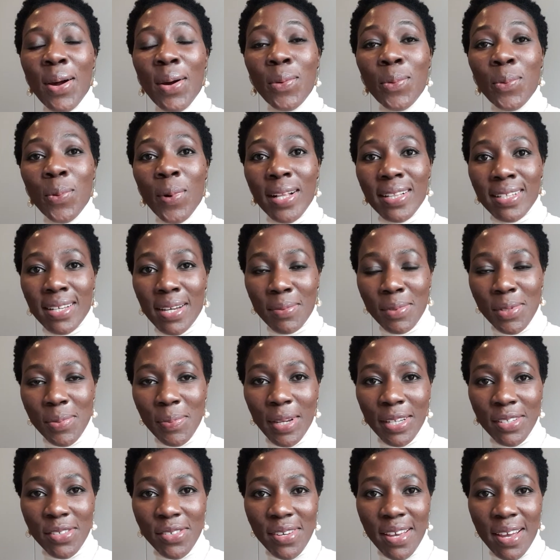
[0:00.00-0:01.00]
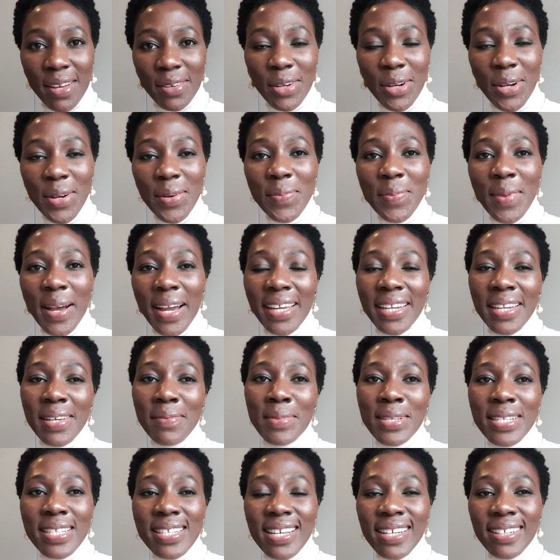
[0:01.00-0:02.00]
welcome to my channel. My
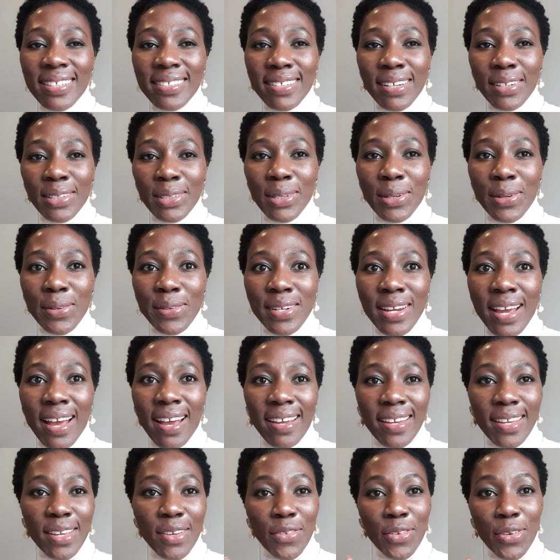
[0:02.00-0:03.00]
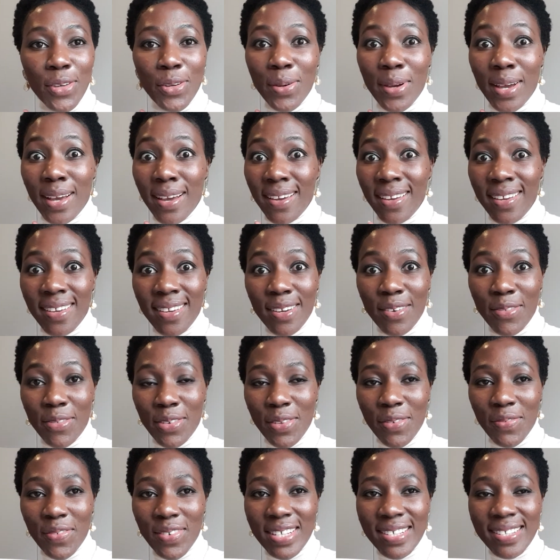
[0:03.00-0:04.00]
name is Hilda Gloria. If you are here for
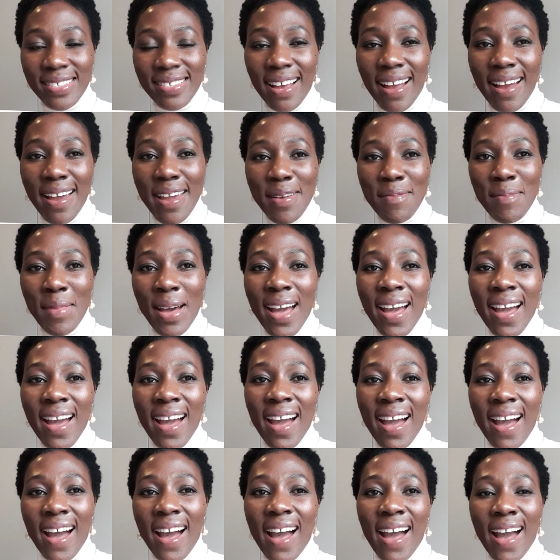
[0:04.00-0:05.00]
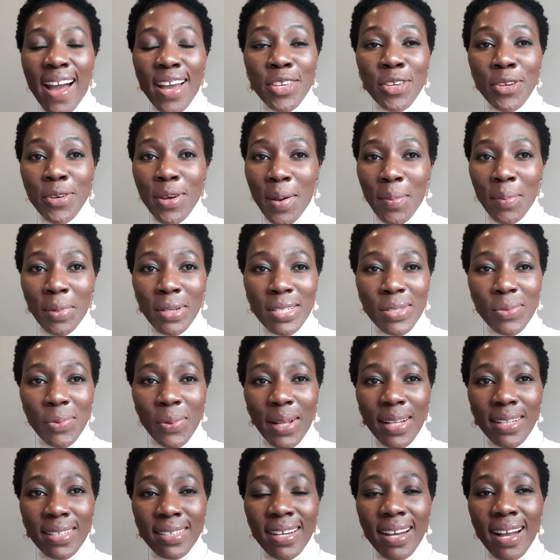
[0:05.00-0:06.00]
the first time, you are most
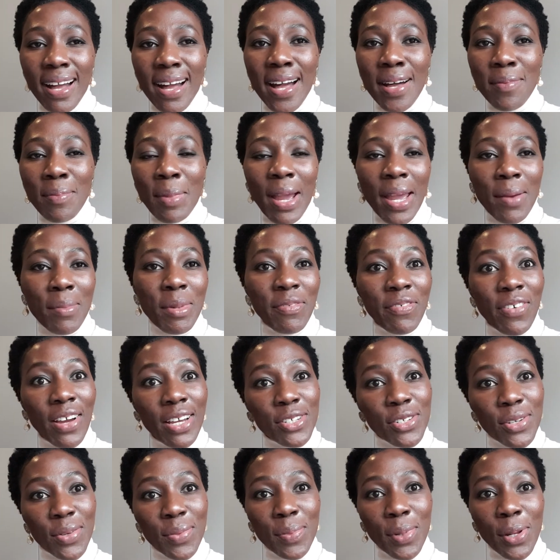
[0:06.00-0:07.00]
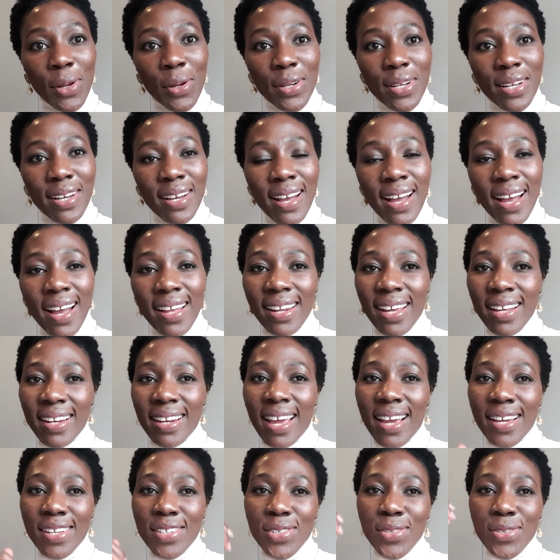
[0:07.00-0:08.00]
welcome. I'm a fashion blogger and I
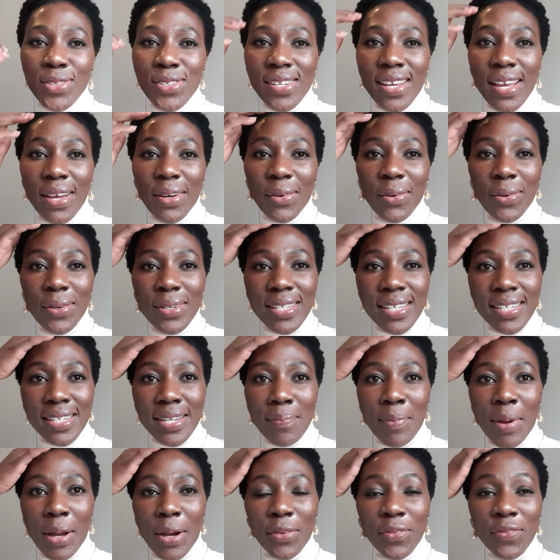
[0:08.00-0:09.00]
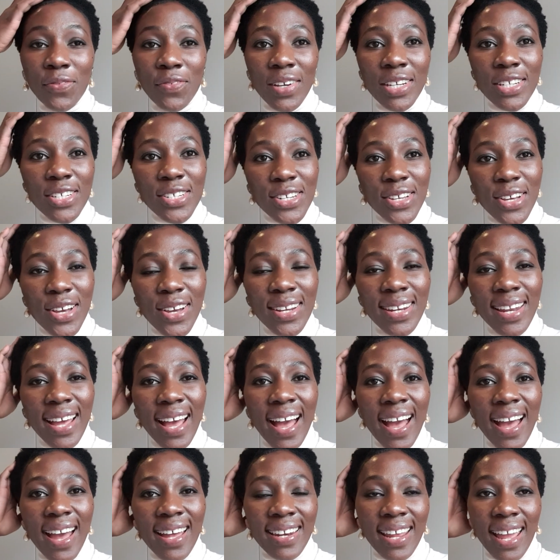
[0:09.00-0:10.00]
like to share content about fashion
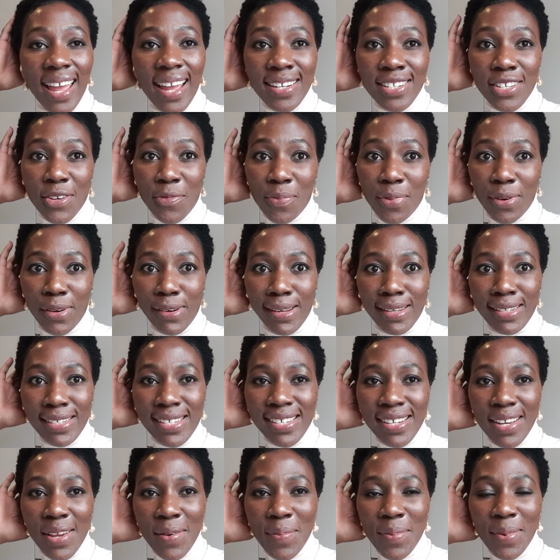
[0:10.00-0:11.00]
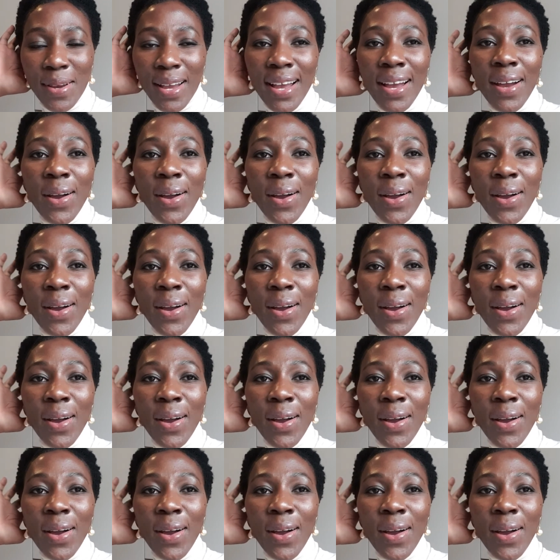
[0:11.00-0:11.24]
and entrepreneurship.